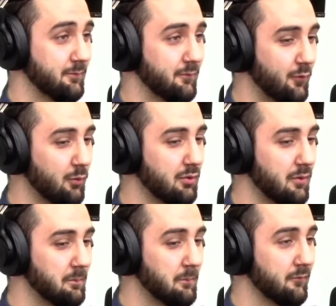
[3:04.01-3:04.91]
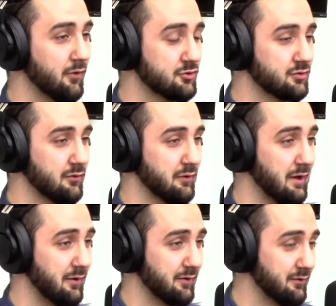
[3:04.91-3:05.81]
full-blown virtual reality.